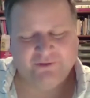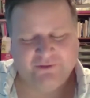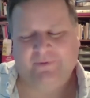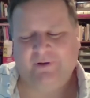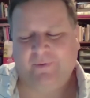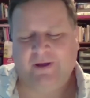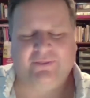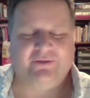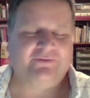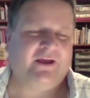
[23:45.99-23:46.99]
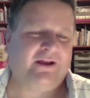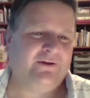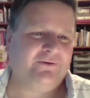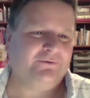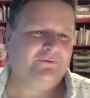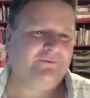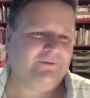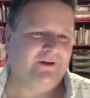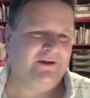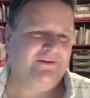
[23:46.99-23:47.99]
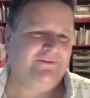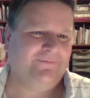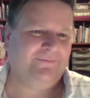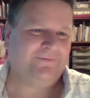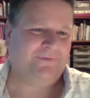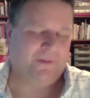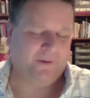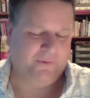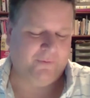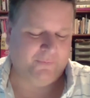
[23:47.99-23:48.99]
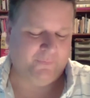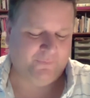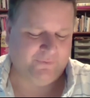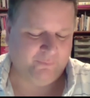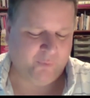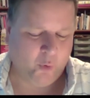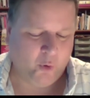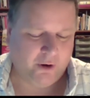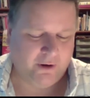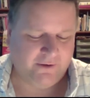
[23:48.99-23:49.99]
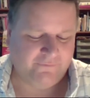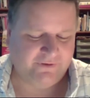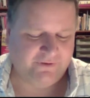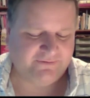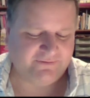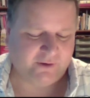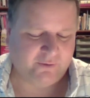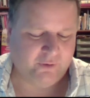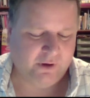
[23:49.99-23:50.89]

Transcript: bit about the technical support of this. So